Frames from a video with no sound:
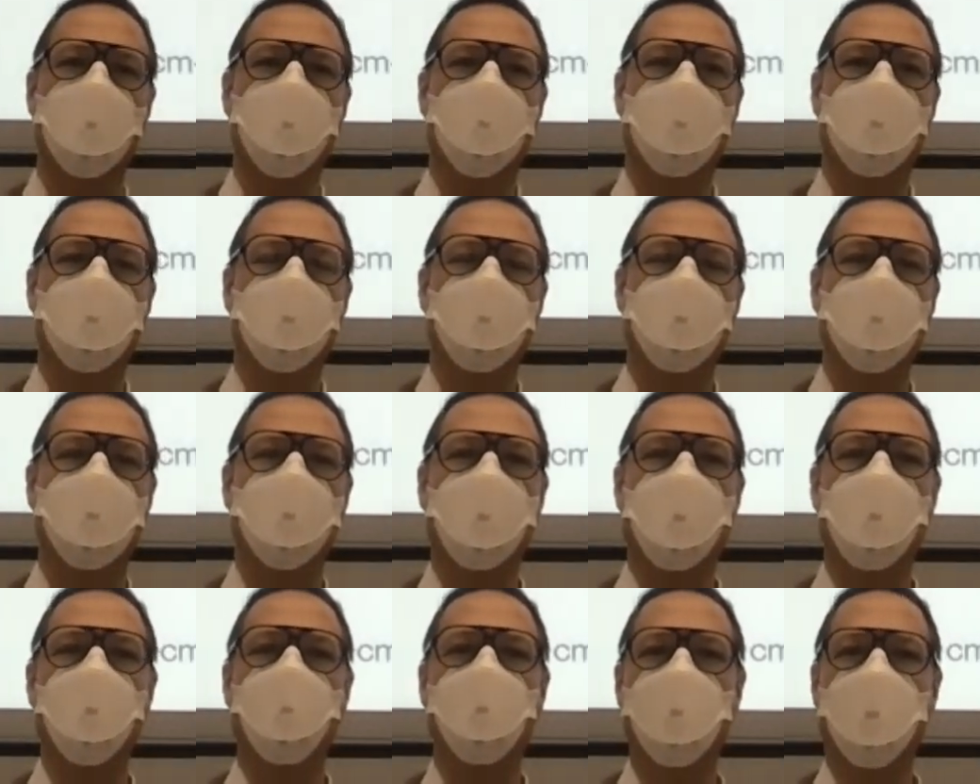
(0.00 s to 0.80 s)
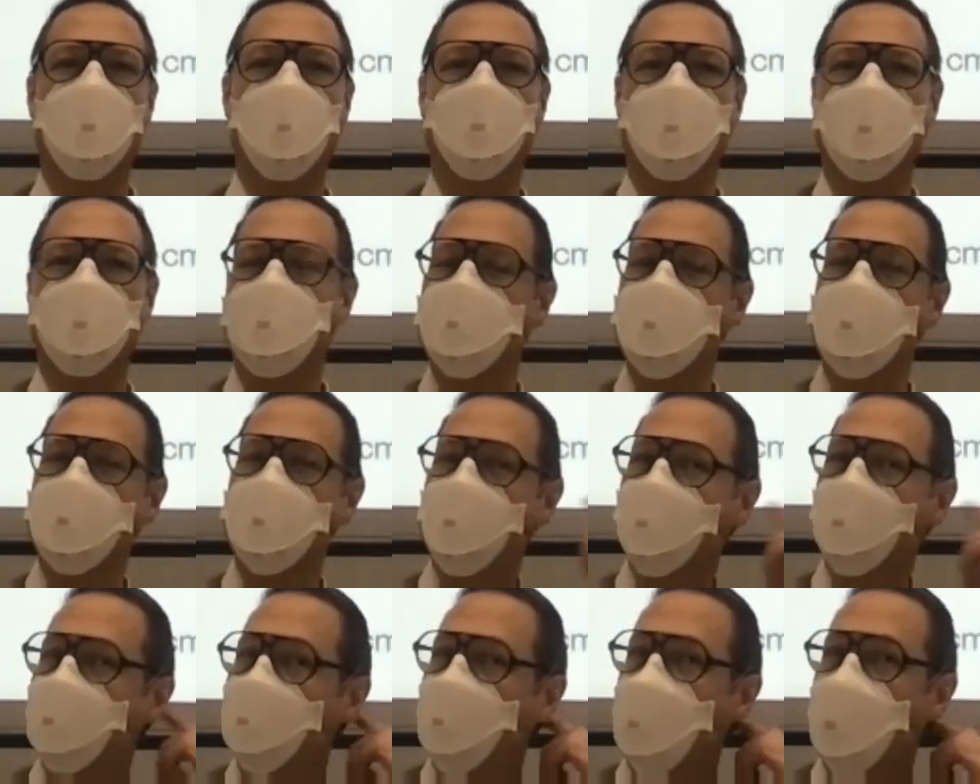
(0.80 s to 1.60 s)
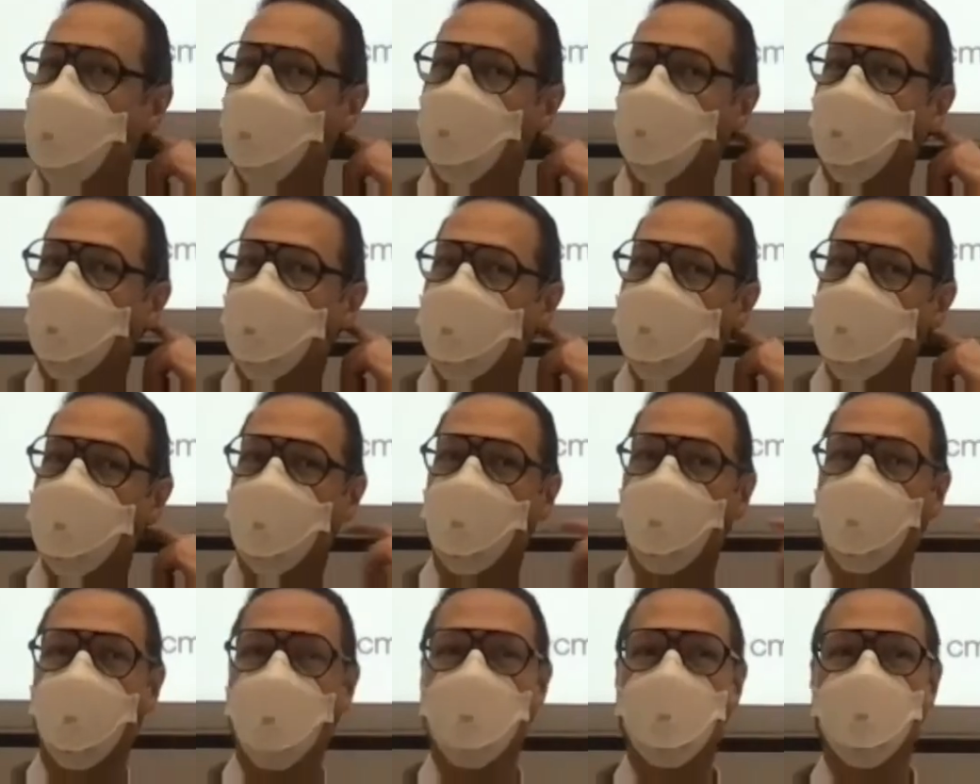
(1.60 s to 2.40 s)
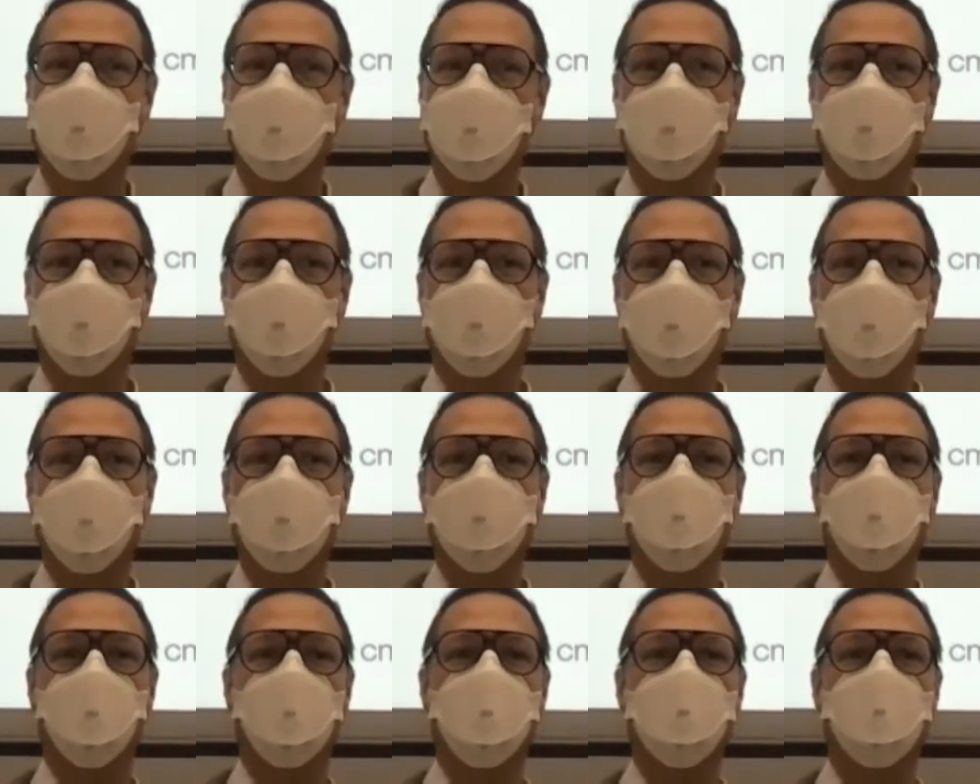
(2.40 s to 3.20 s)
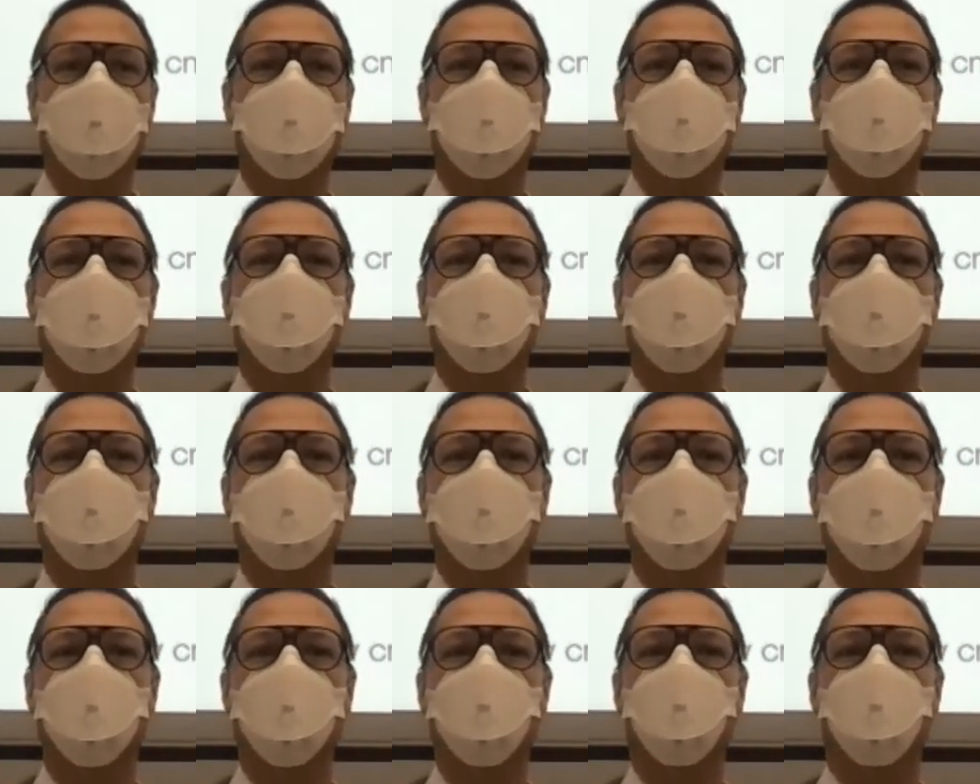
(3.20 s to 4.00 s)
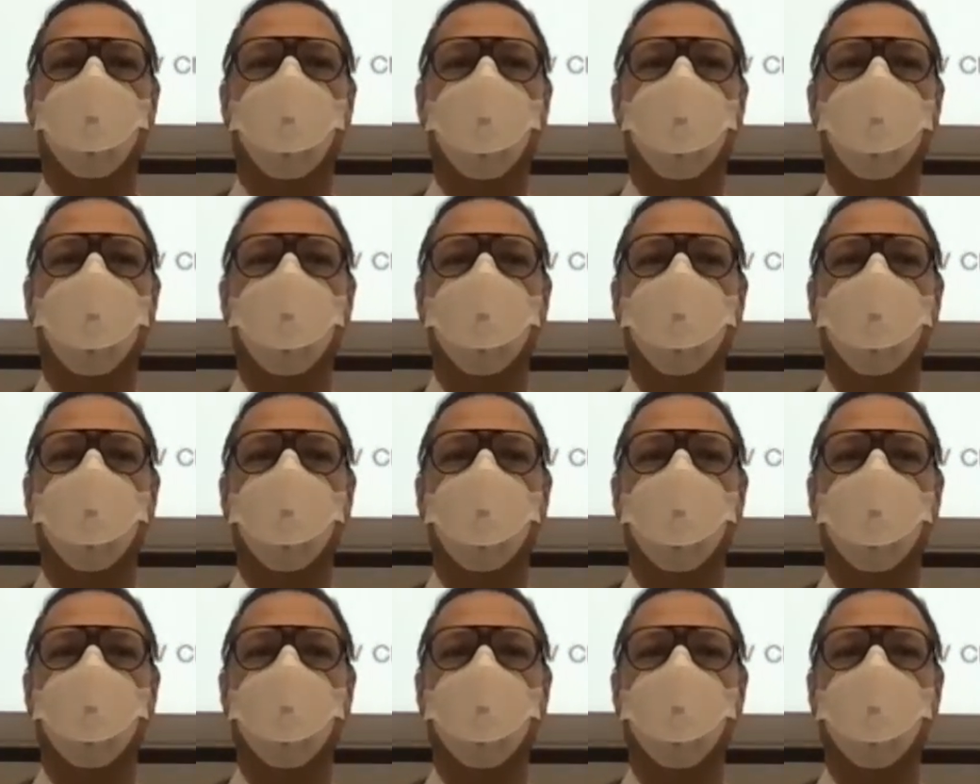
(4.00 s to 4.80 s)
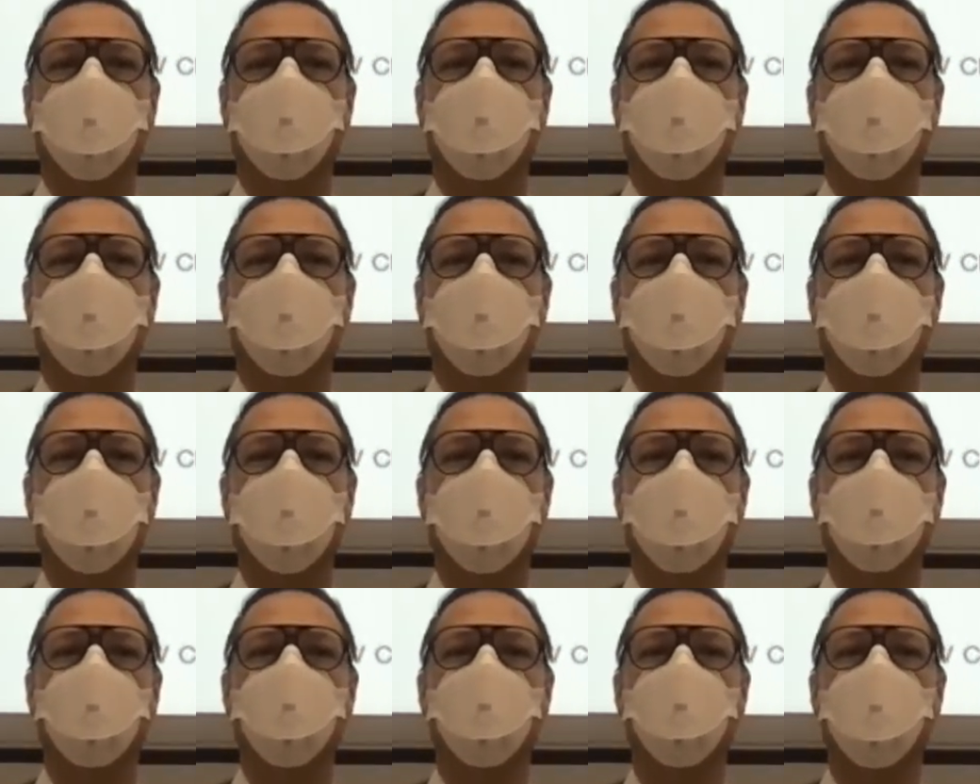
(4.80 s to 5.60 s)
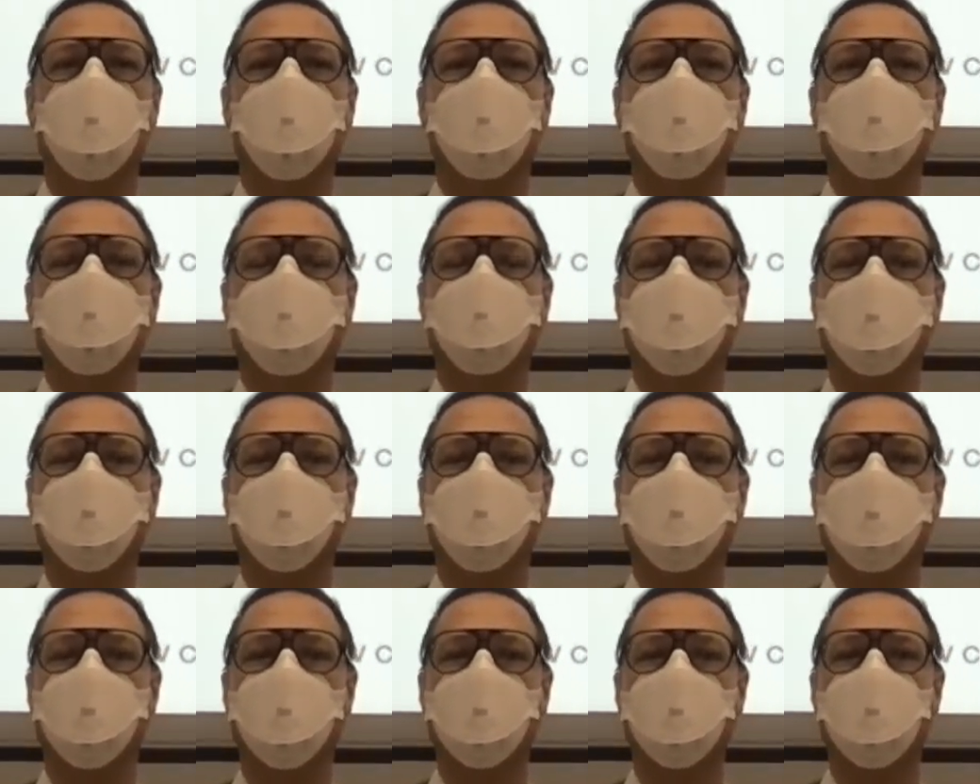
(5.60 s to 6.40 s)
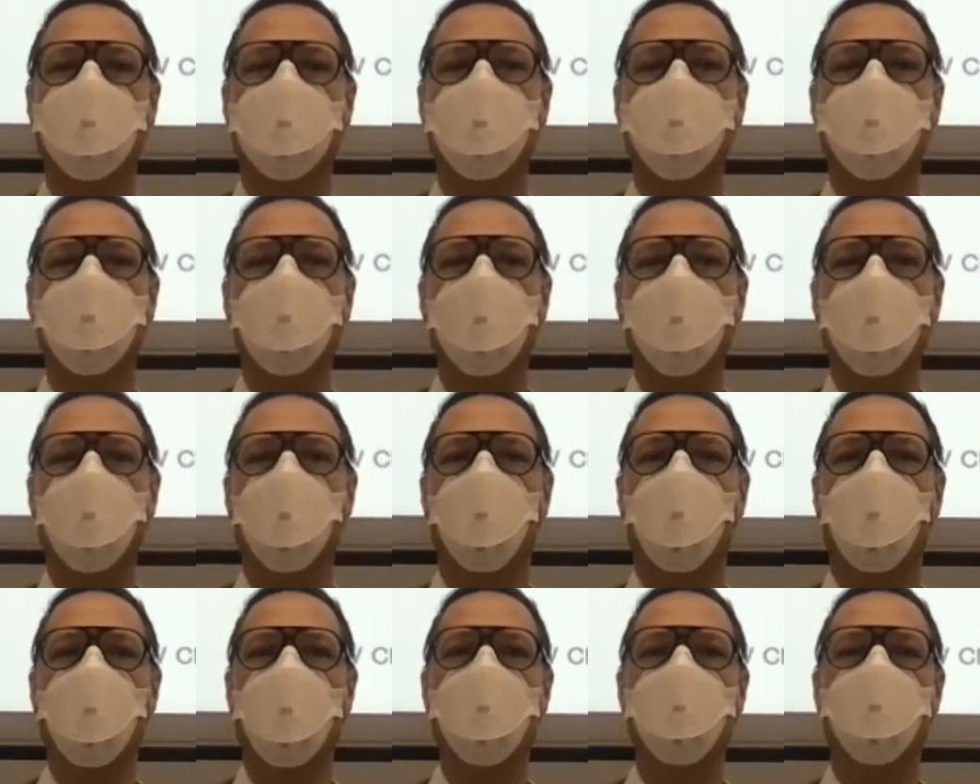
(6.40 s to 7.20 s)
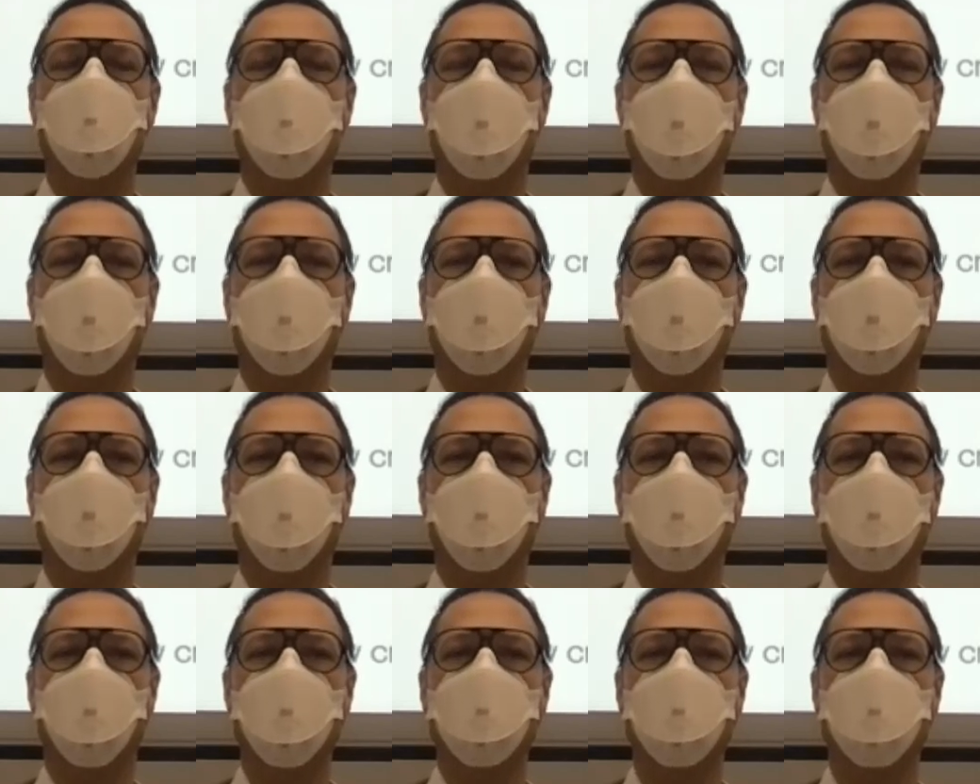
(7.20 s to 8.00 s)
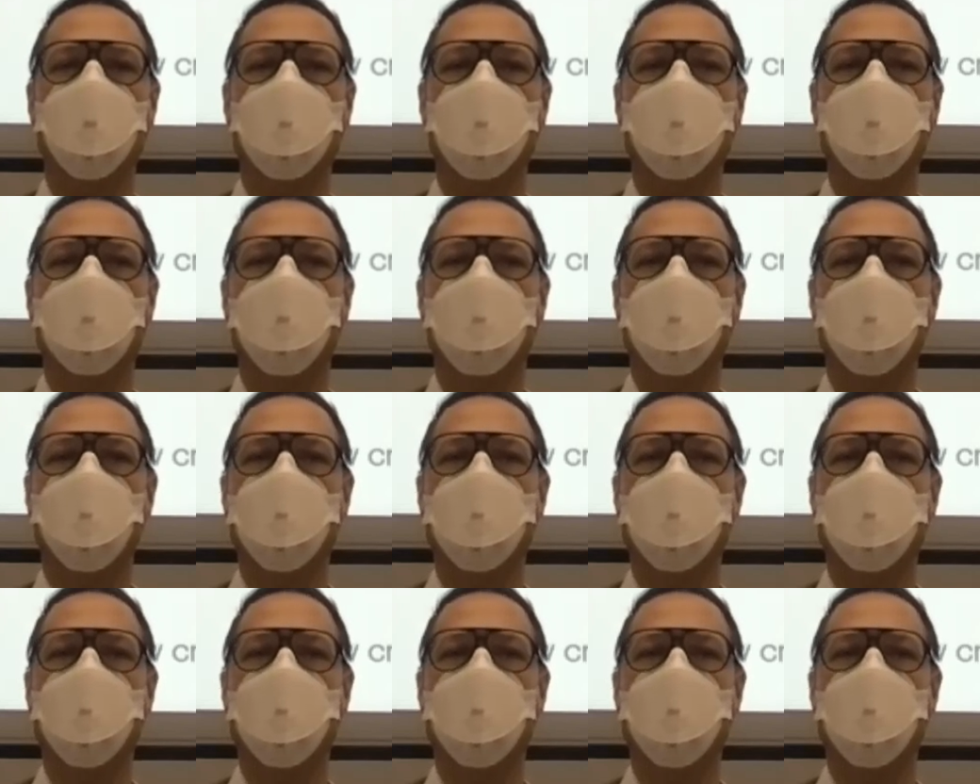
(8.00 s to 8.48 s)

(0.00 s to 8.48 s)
The caveat is back to this equation, right? So this is the resolution, wavelength of emission.